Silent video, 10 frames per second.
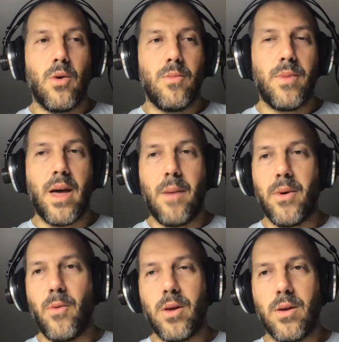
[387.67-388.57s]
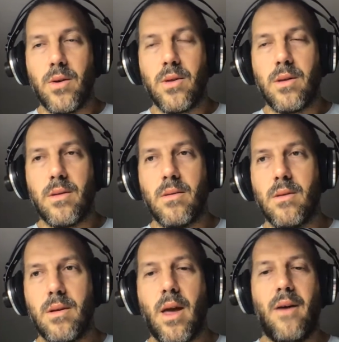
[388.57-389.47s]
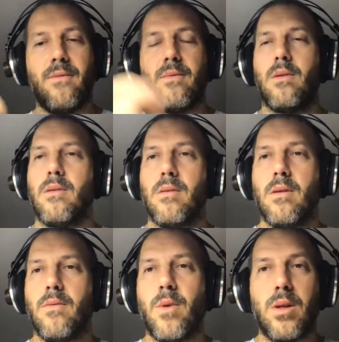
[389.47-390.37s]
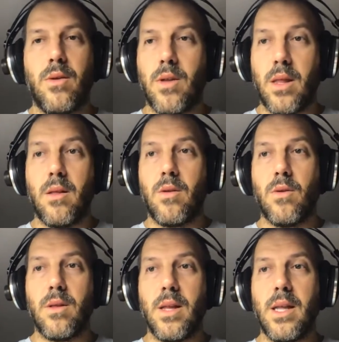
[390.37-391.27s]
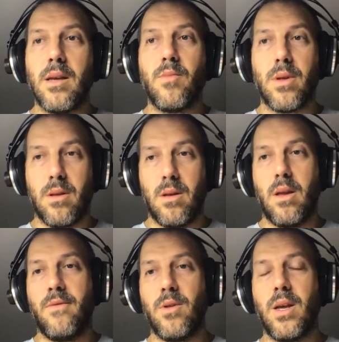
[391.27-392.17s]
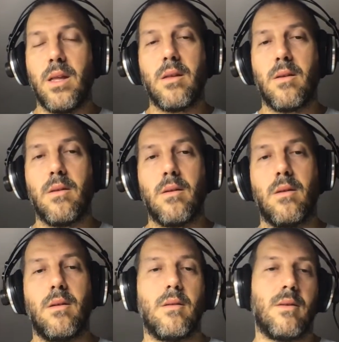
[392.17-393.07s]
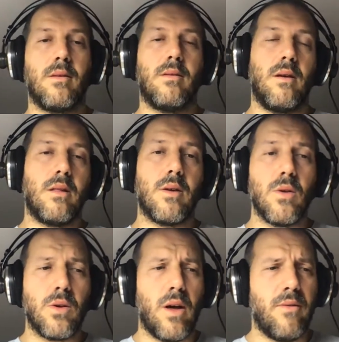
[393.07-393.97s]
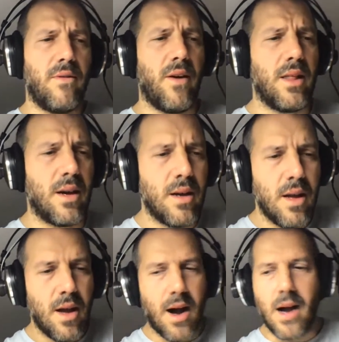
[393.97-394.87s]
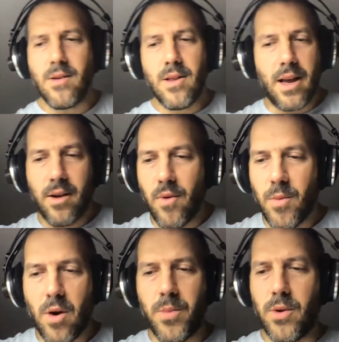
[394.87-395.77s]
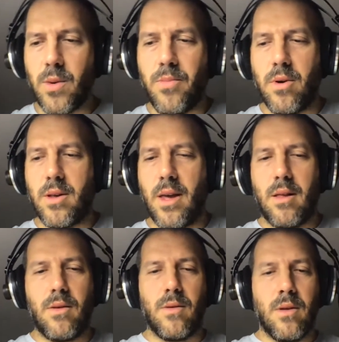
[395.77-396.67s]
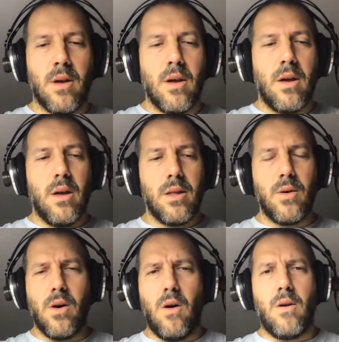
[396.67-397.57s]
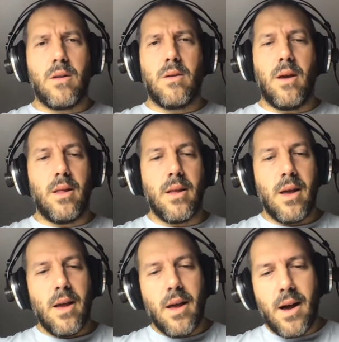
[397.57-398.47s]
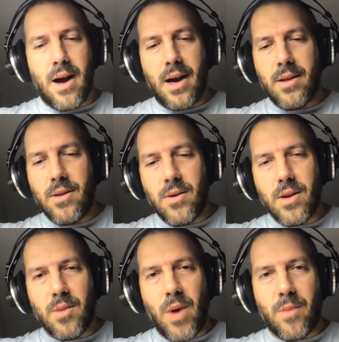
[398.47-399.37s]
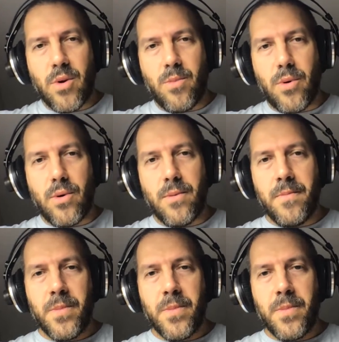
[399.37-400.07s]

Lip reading: be happy when you don't have when you then don't need it. But if you need it, it's good to have a fan. I don't like when computer parts get too hot, and I don't know, this MacBook Pro,